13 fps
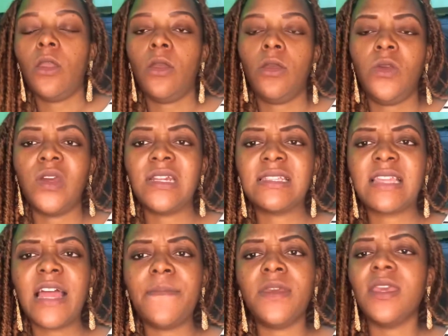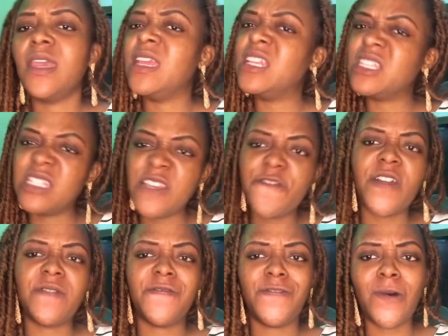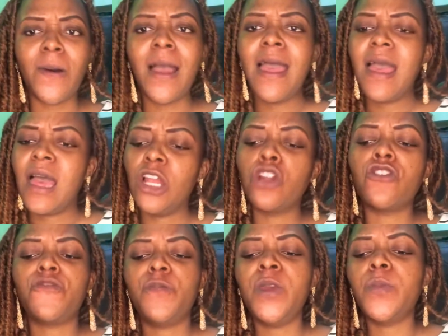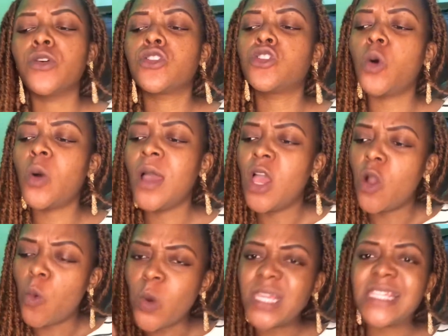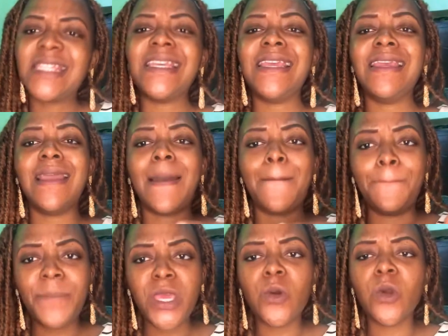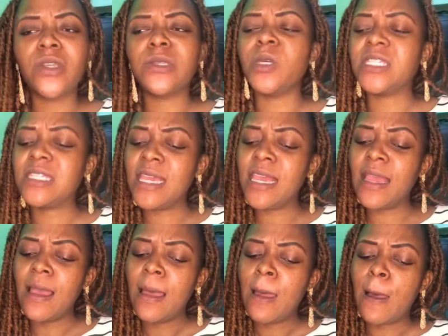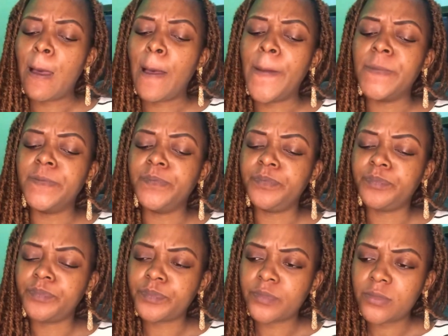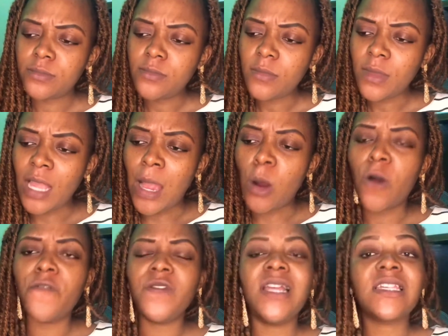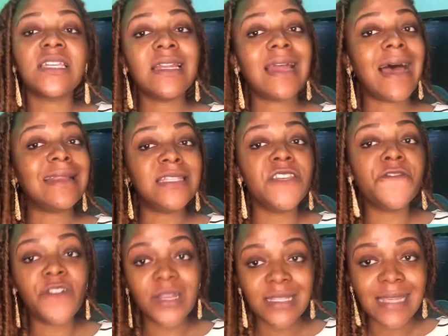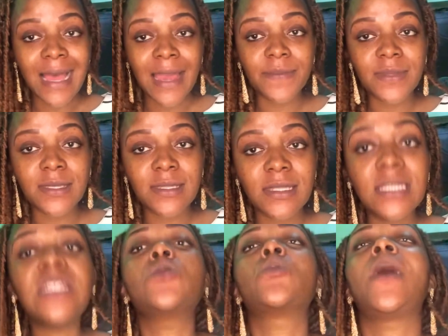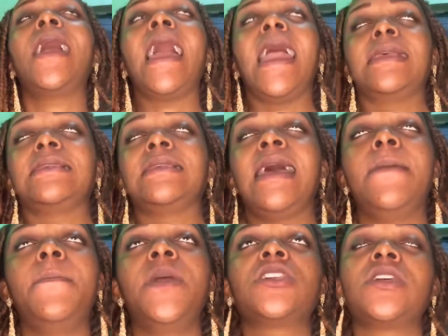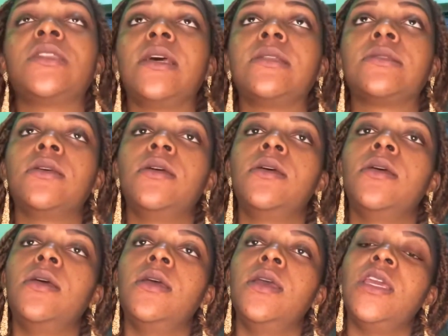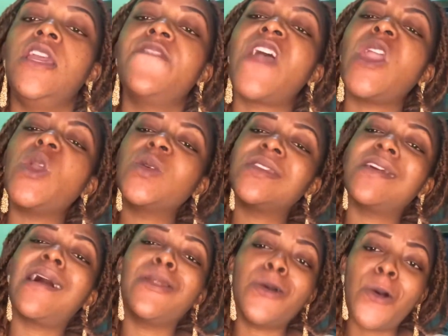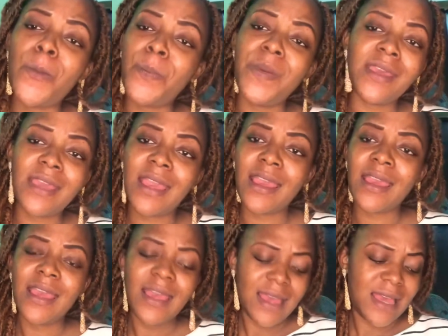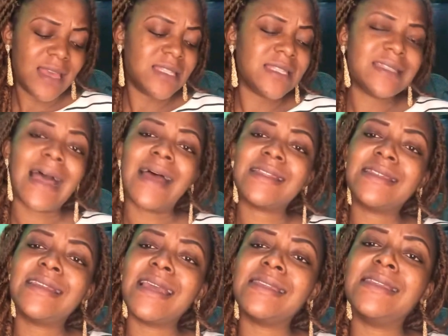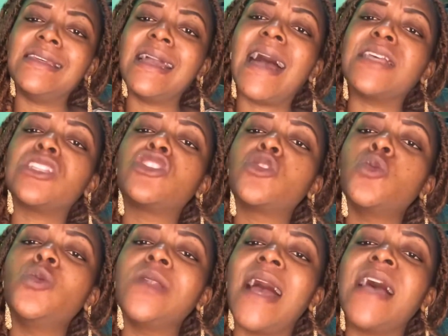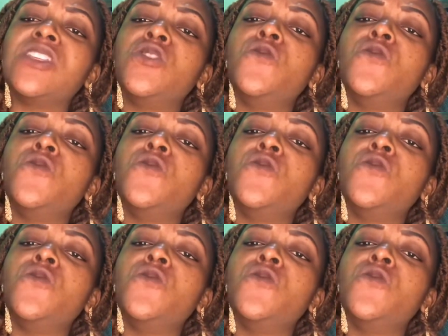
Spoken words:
You understand me? It is different for a lot of people. So we see periods. We see our ovulation at different times. This is why I mentioned that if you're using an OPK, start testing as soon as you